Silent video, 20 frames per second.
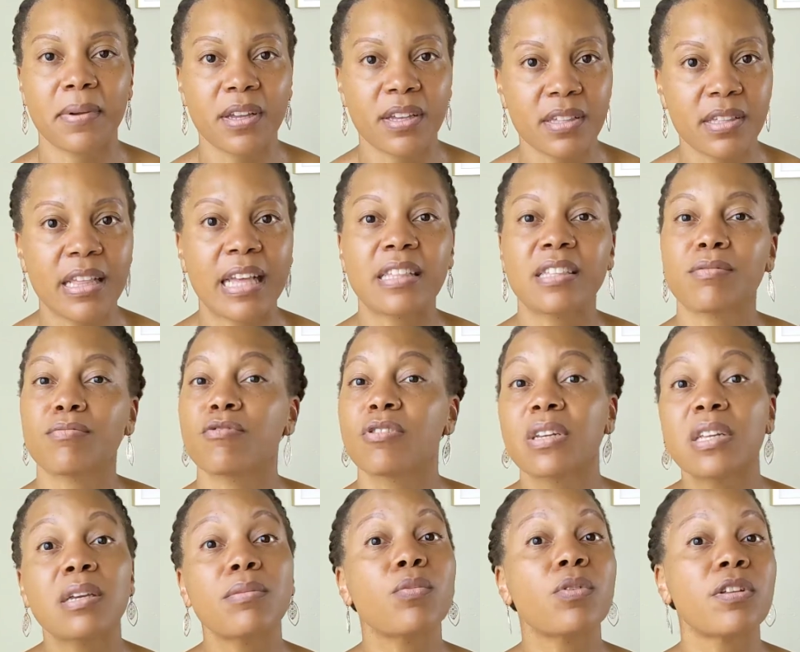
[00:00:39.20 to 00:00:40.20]
that's
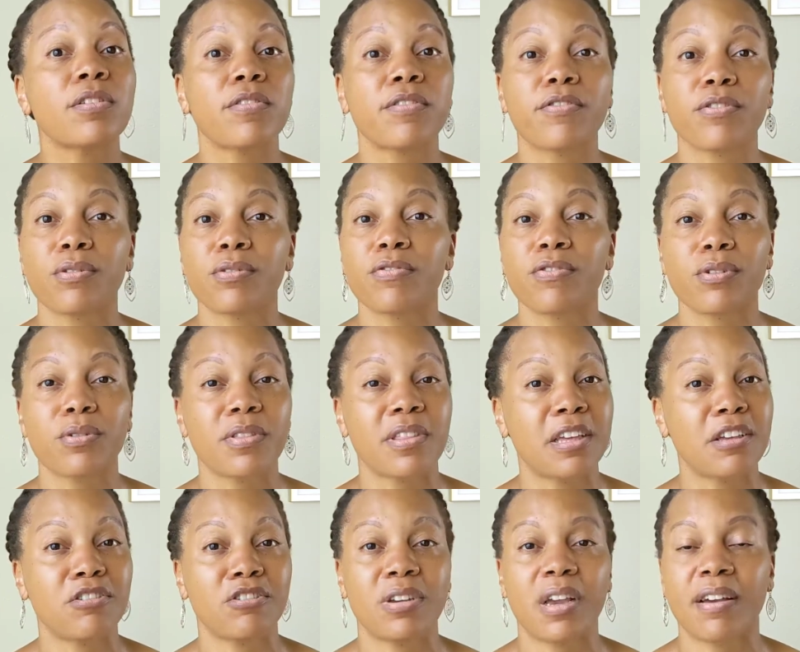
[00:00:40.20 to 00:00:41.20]
really one of the few
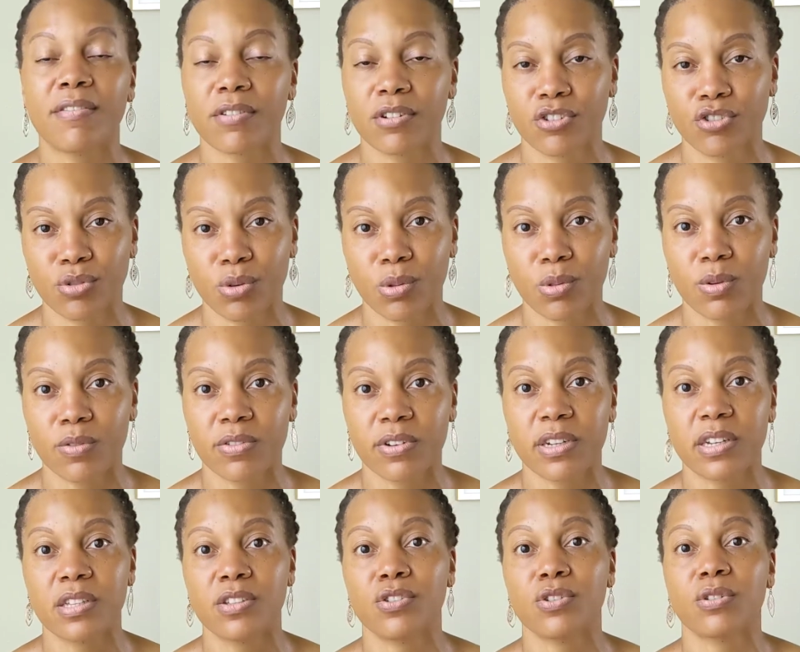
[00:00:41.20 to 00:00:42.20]
things you have control over
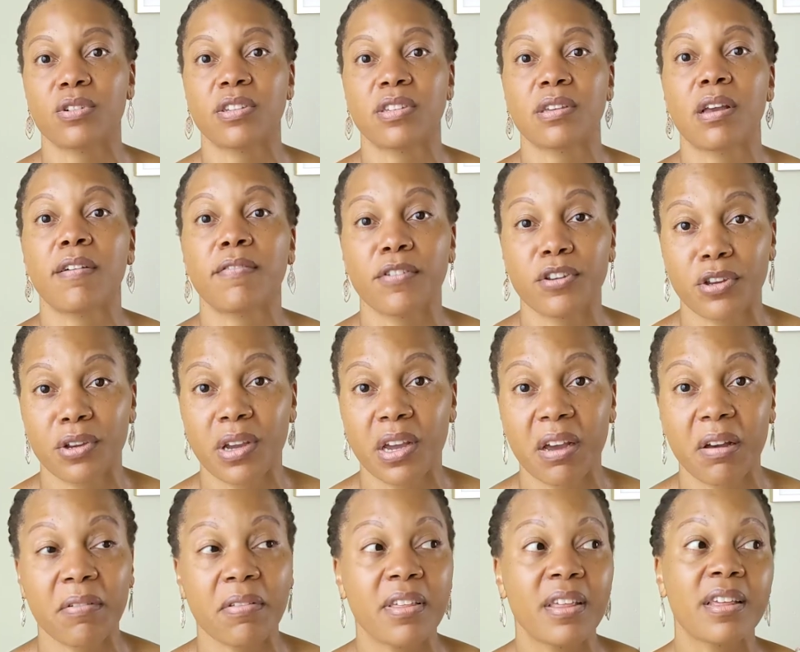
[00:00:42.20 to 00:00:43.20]
is yourself and your
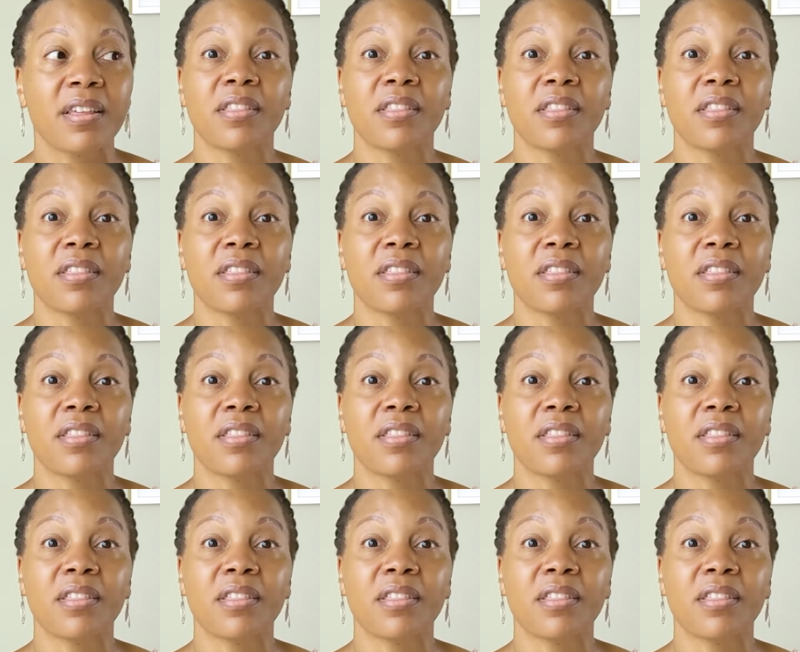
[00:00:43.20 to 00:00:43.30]
health.